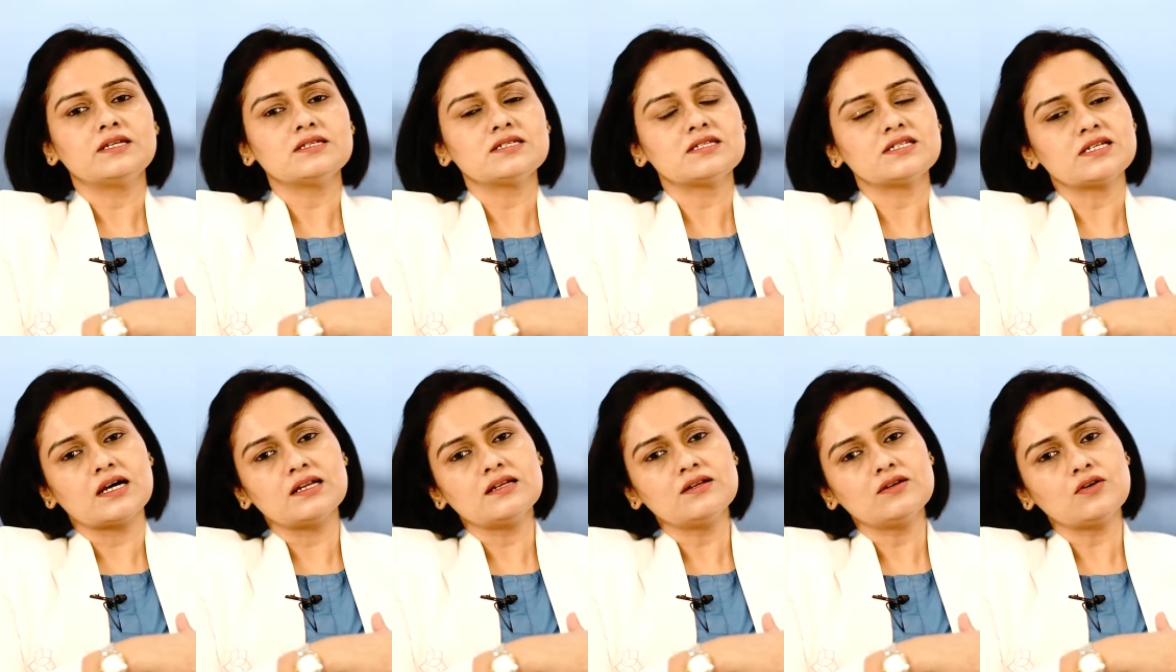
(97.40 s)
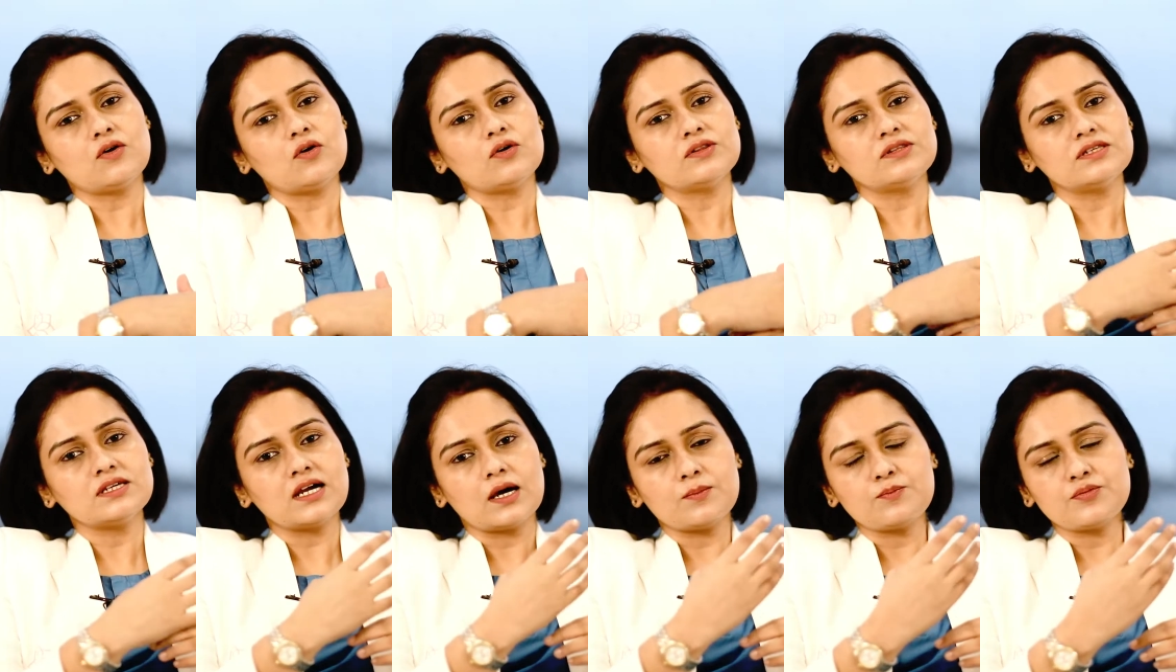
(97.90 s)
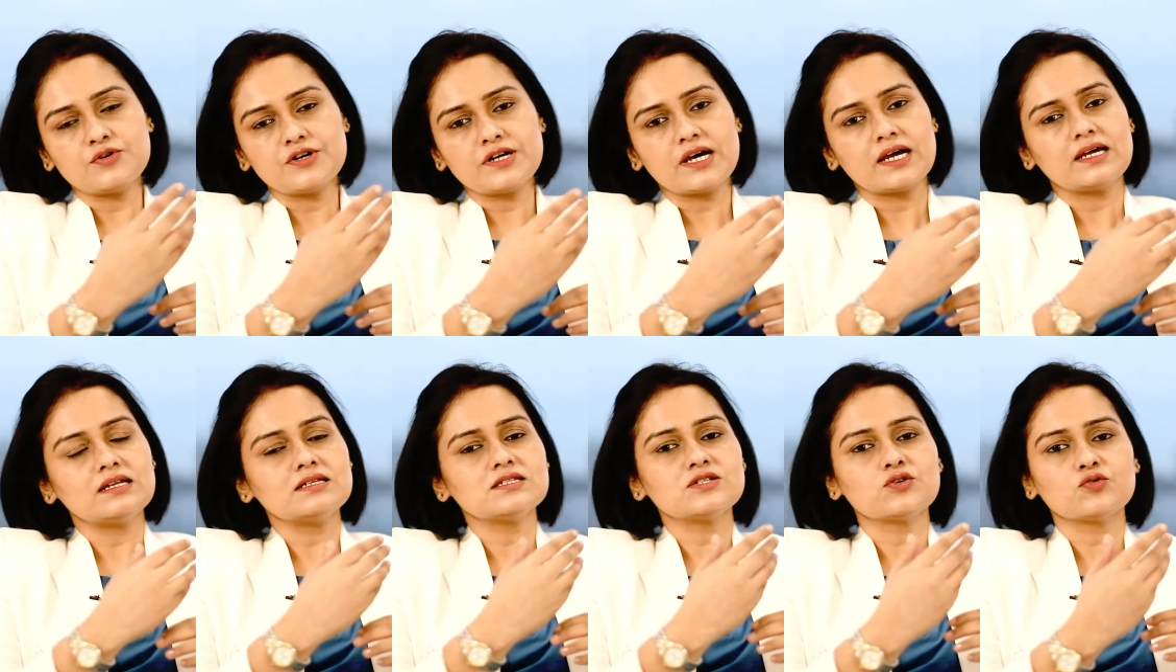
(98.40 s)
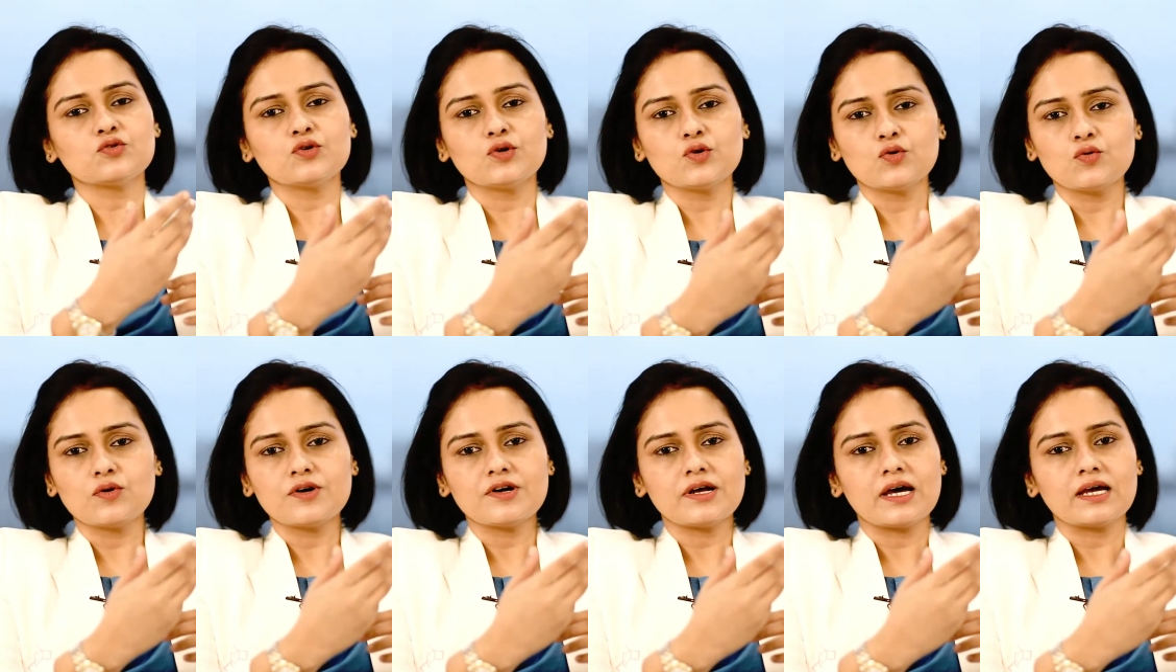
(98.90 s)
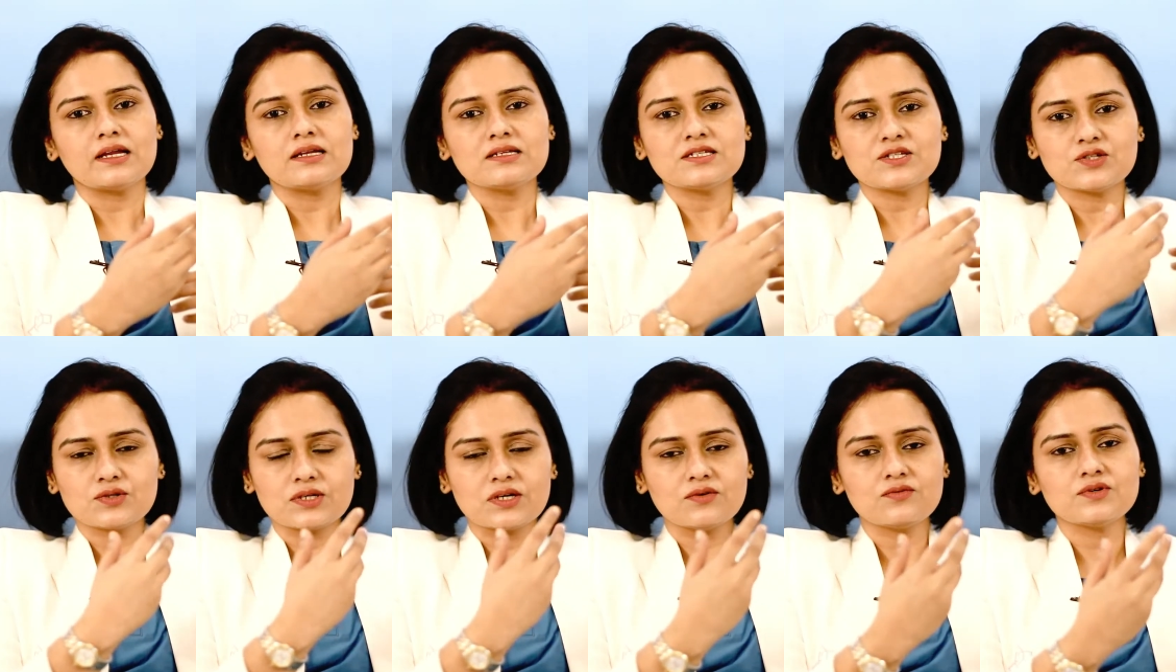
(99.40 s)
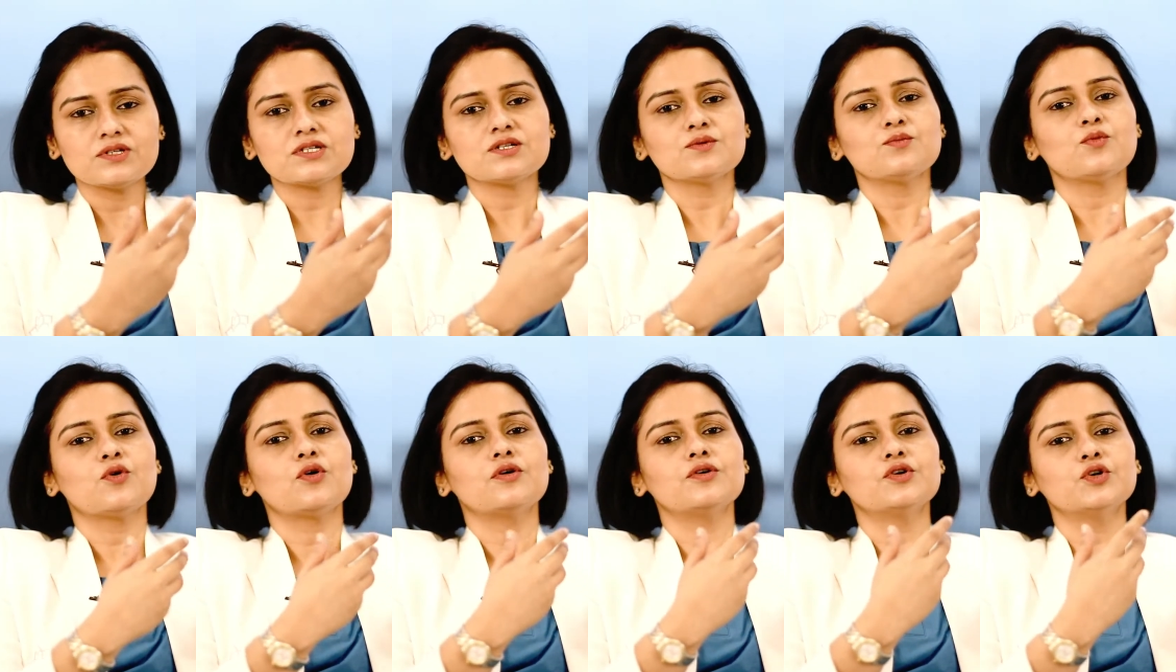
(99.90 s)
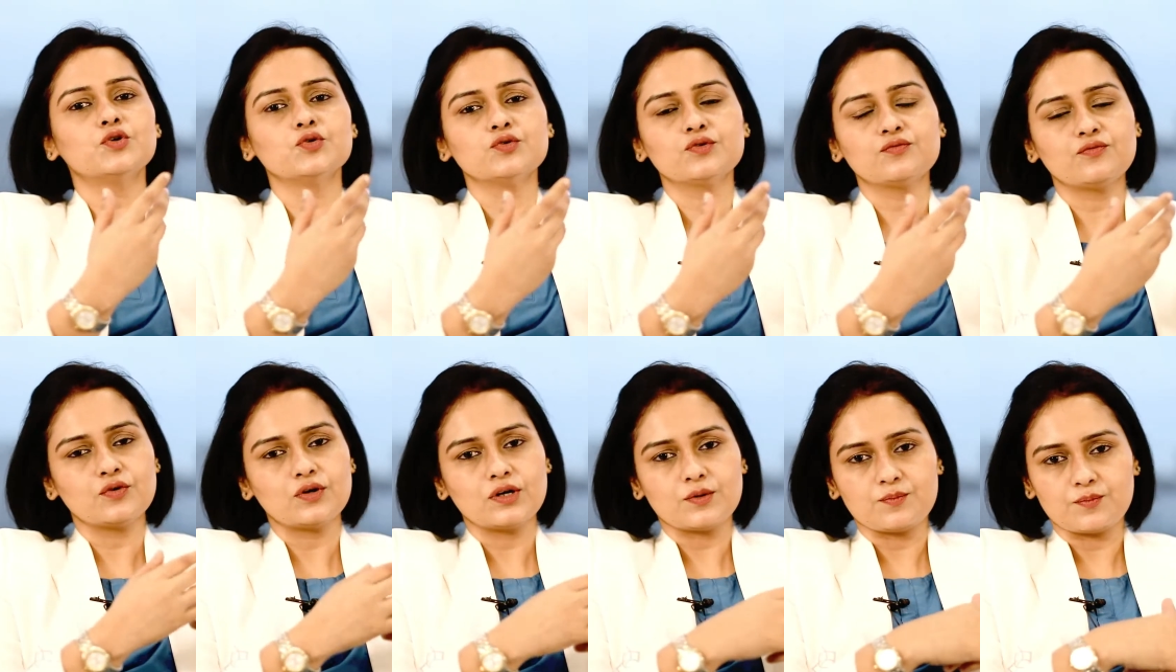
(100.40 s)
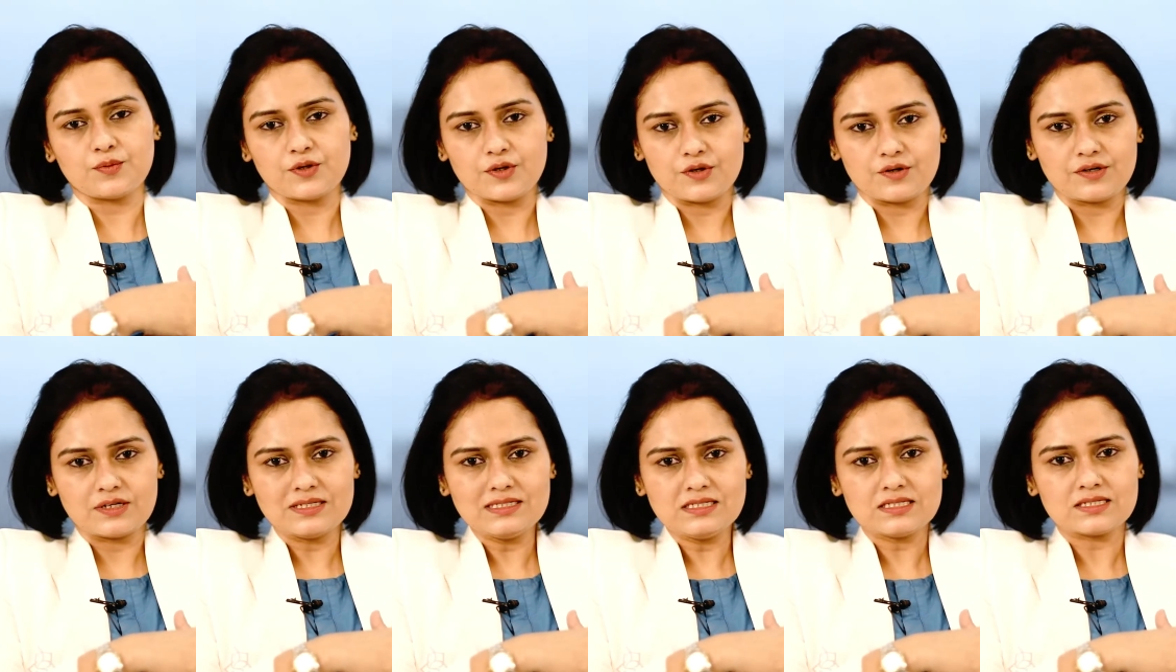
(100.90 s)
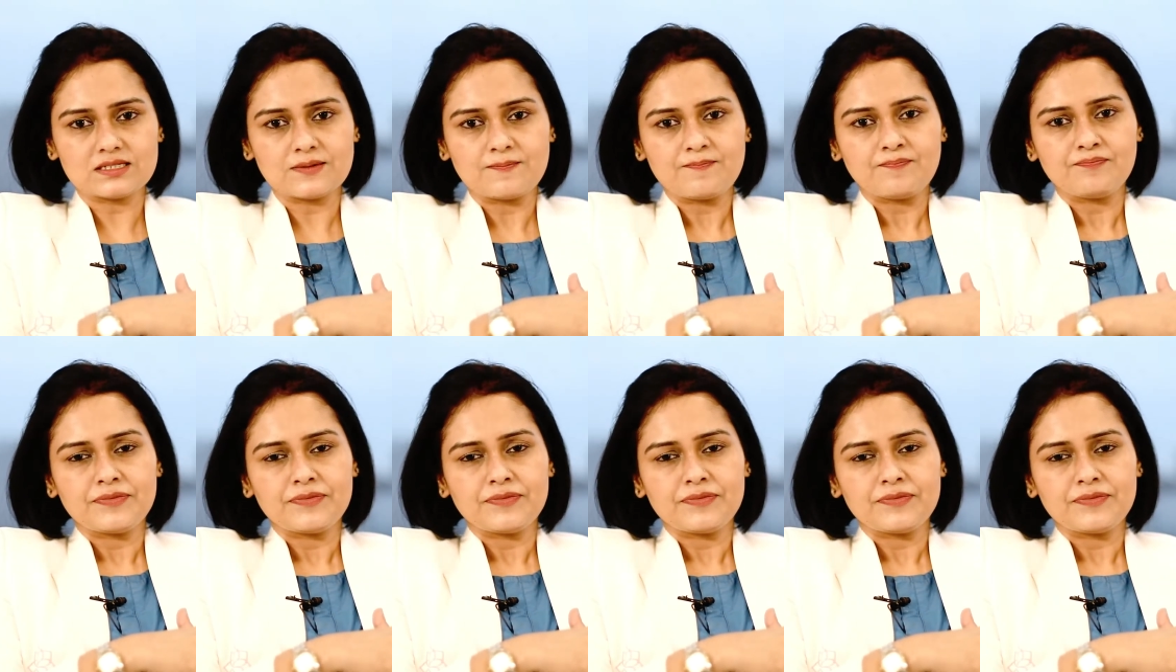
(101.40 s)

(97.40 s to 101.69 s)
is done on the upper eyelids or the lower eyelids to give it a more youthful appearance.